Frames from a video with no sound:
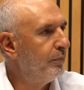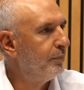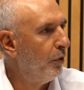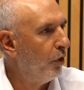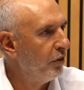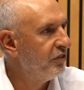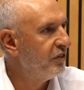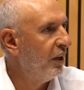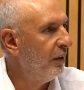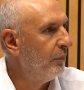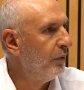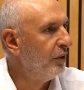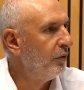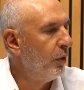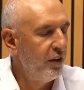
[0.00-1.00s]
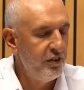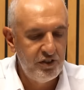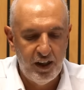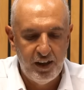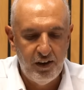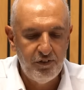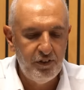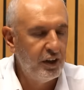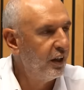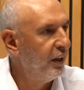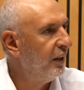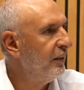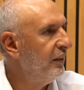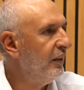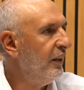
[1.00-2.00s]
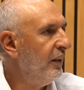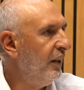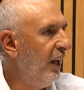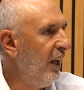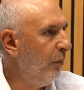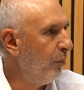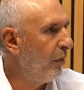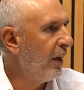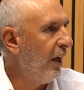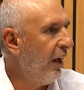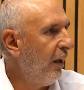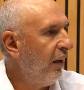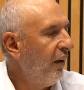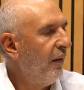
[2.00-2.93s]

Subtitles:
BOSA, Build One South Africa, MK.